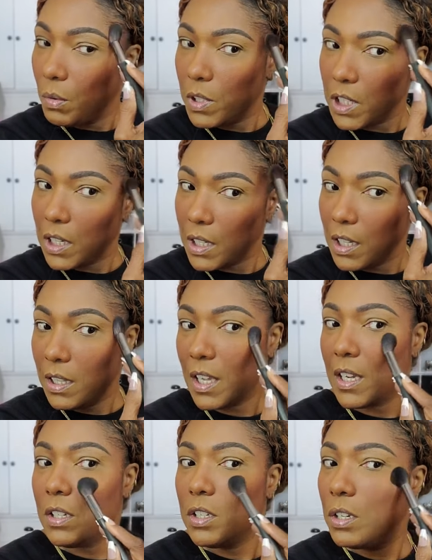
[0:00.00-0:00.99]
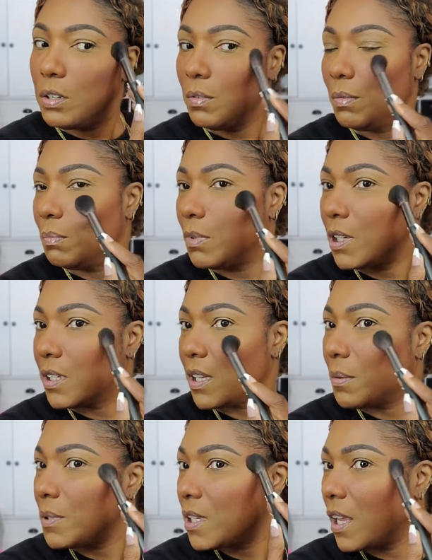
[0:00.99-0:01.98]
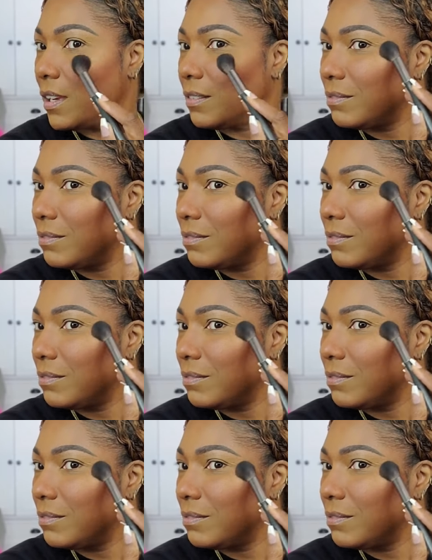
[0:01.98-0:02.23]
which I did that too because I was like,